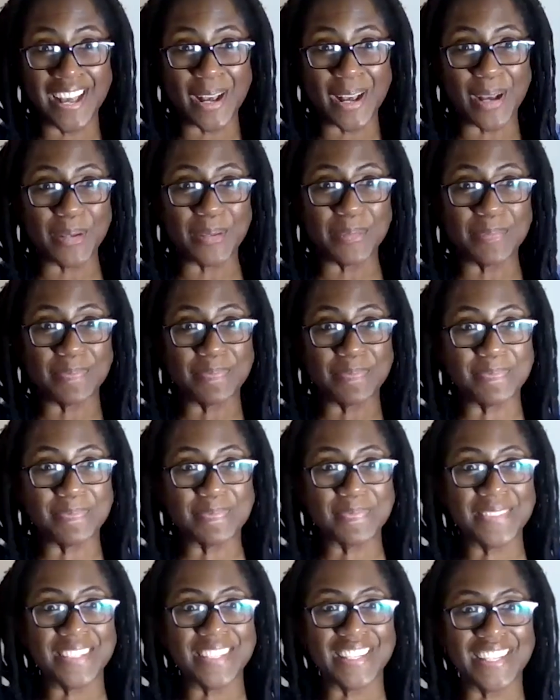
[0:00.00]
um,
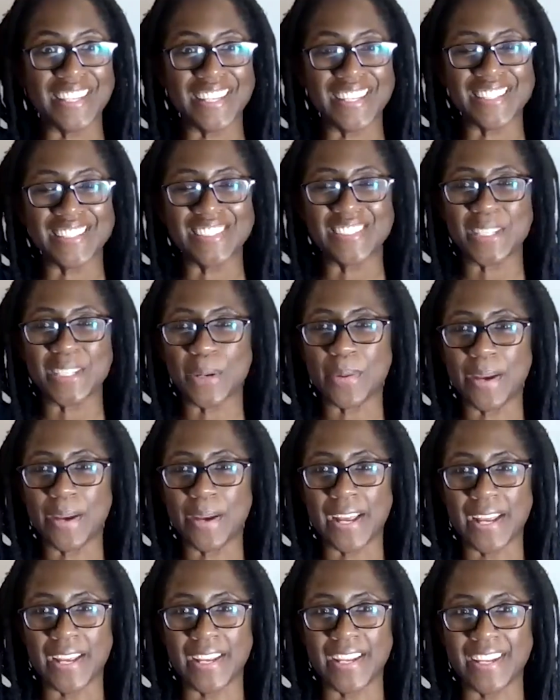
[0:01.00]
and Still, so
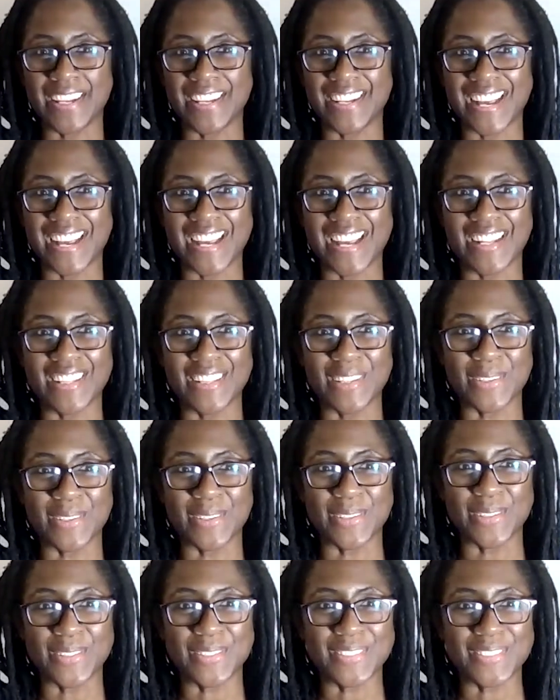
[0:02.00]
I I
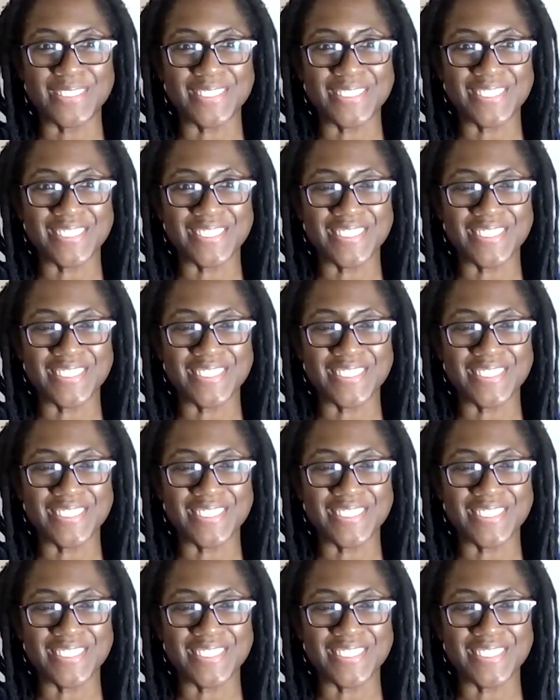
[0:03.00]
learned